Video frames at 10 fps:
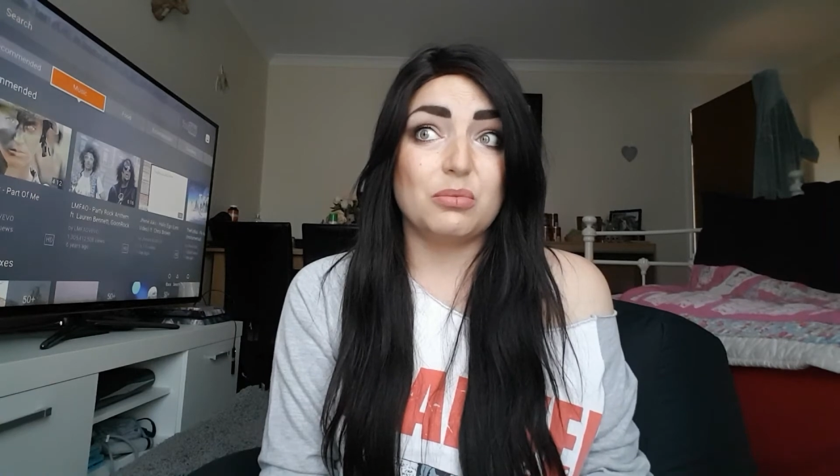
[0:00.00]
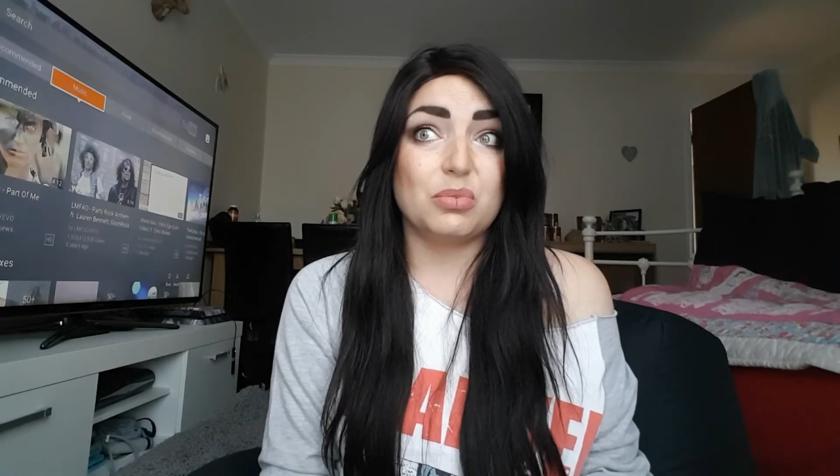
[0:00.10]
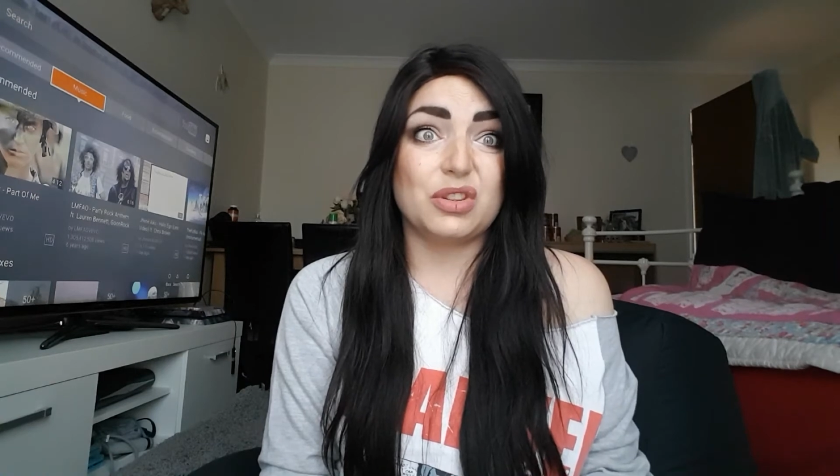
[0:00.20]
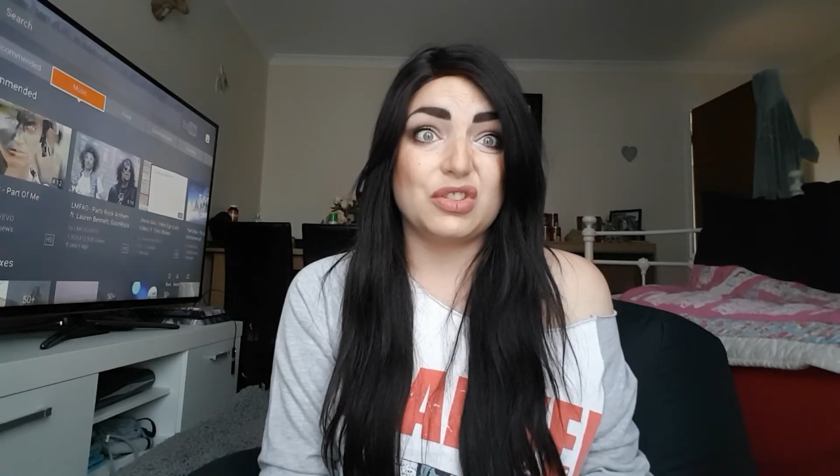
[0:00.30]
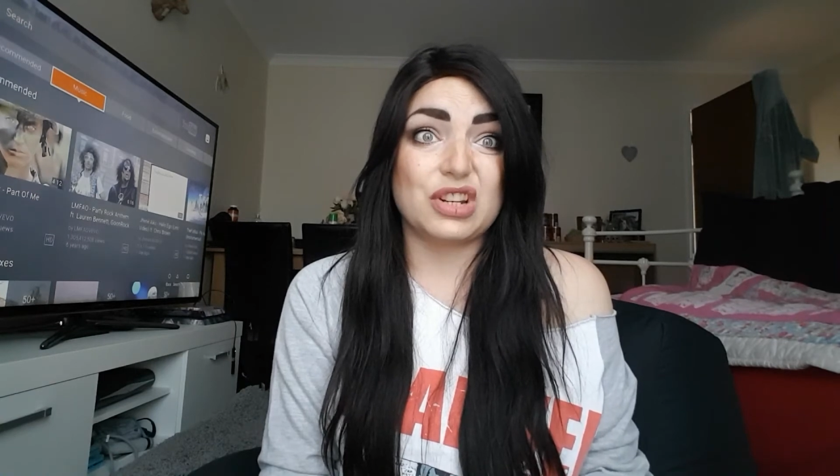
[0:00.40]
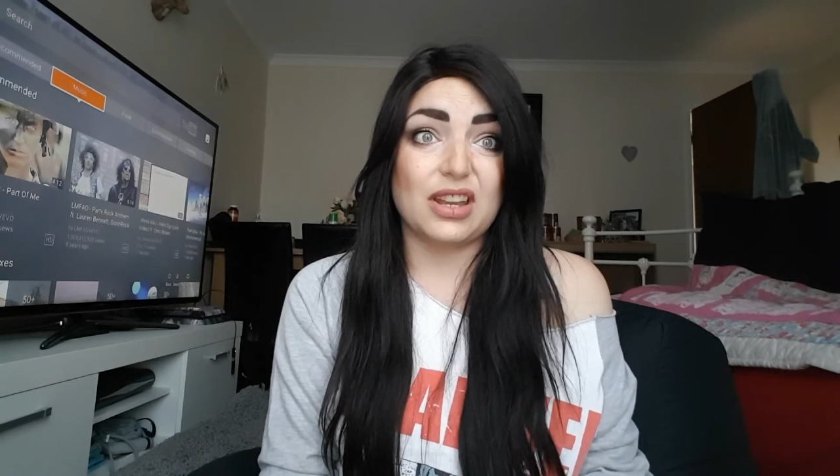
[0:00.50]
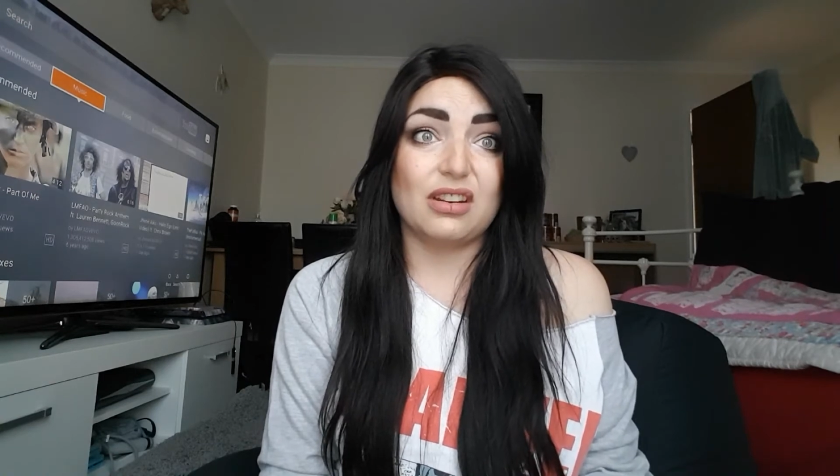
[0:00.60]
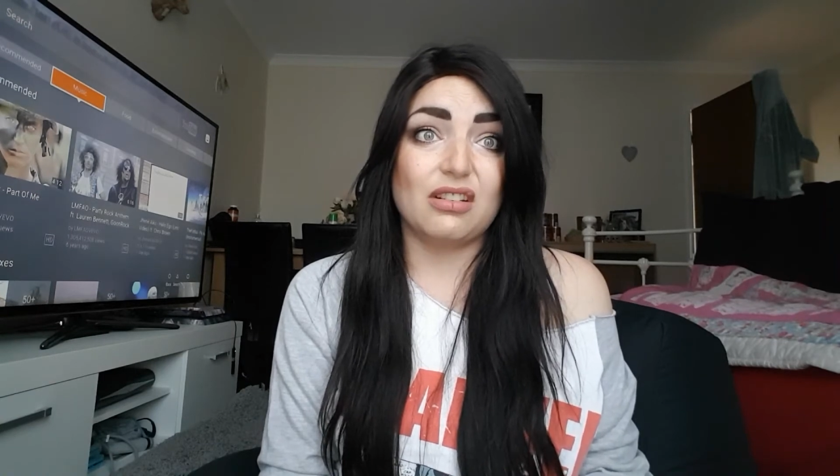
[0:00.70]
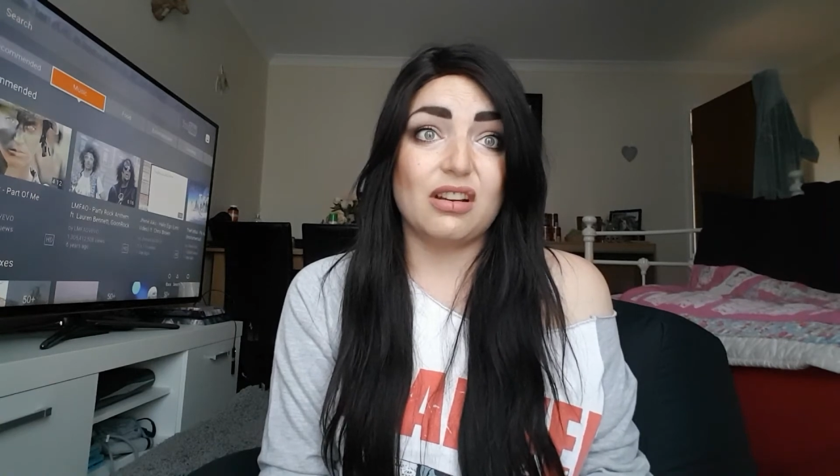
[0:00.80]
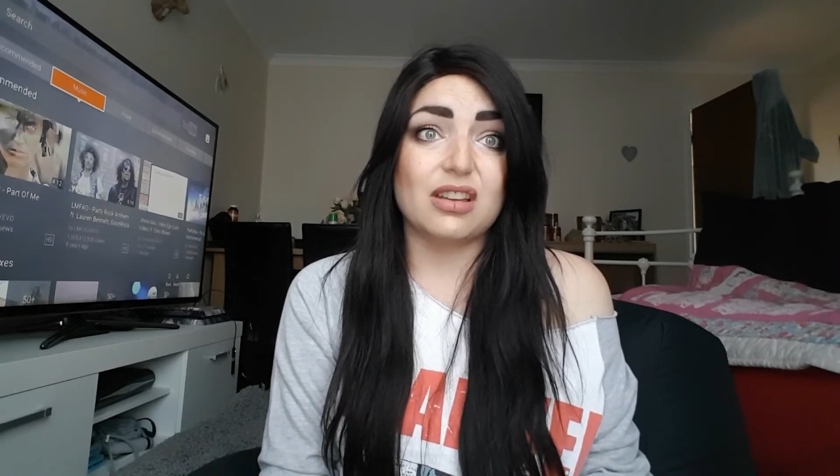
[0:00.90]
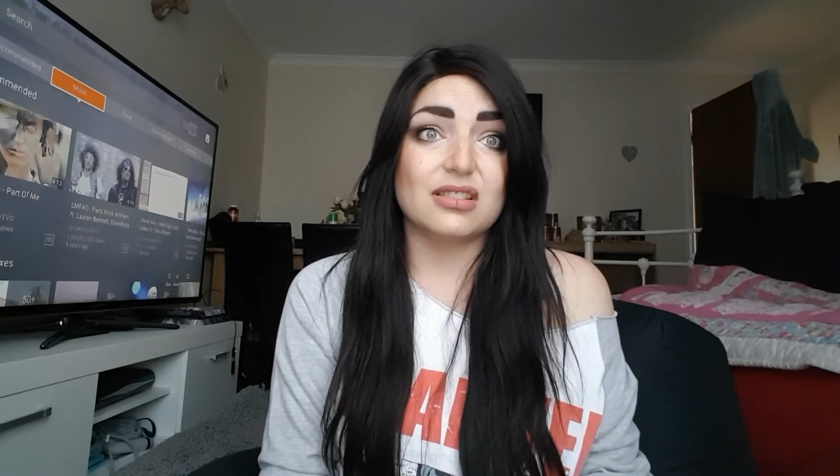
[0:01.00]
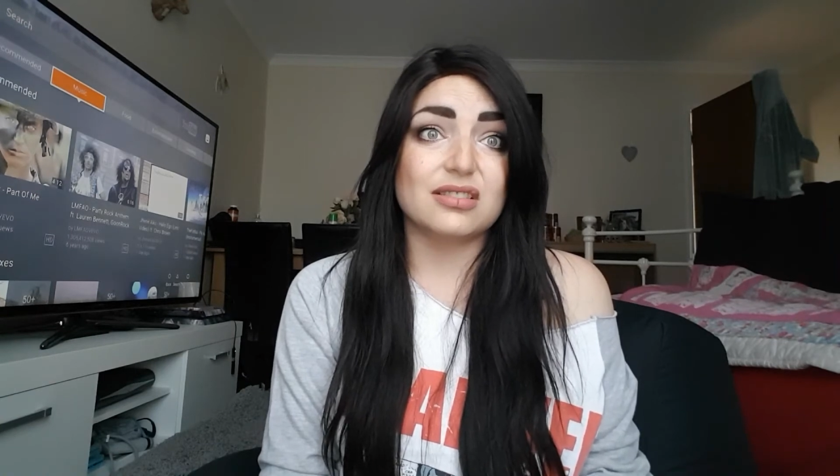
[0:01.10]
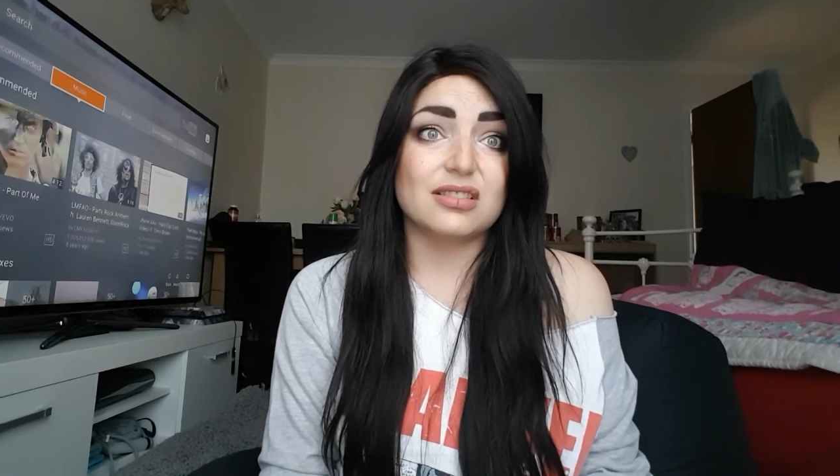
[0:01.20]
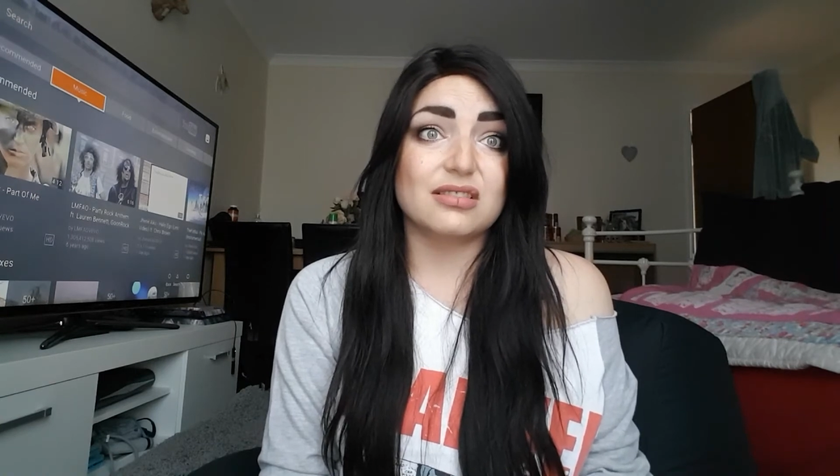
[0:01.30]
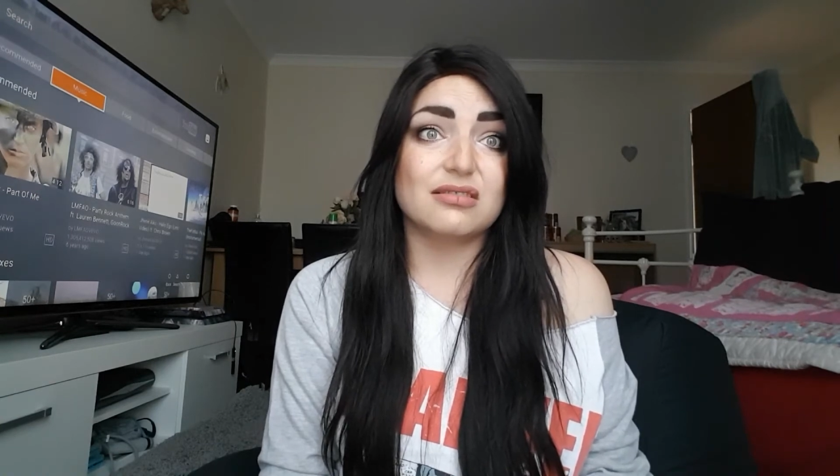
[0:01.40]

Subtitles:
with chicken nuggets